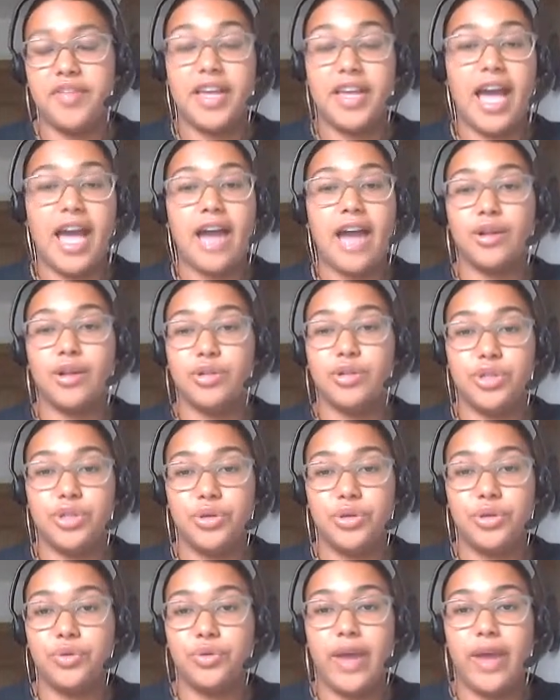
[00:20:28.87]
You can't
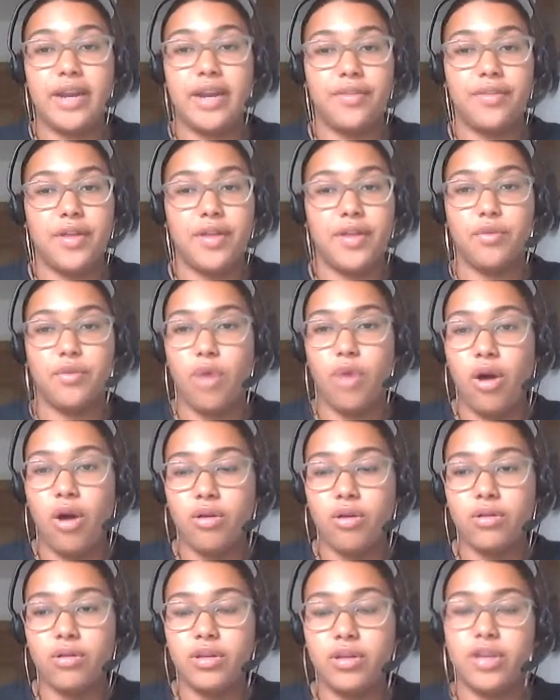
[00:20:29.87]
do anything
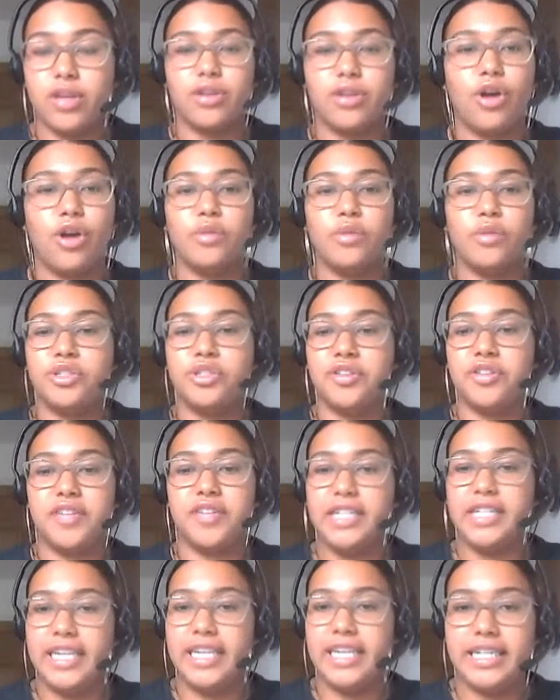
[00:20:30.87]
wrong. You can always just
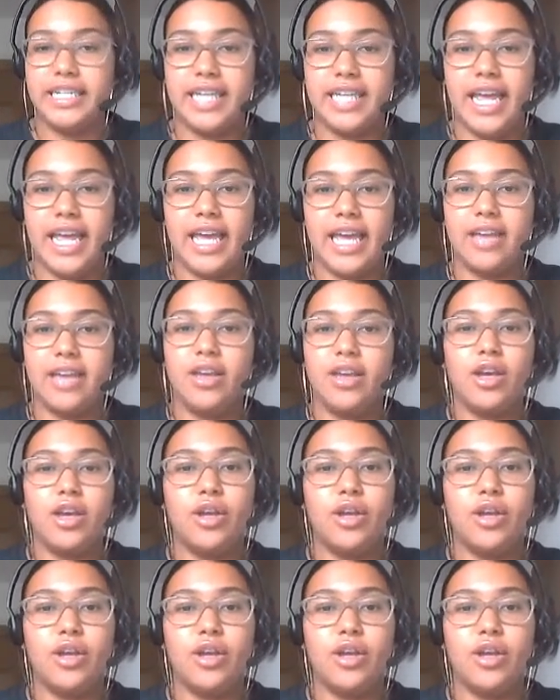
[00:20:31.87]
delete it.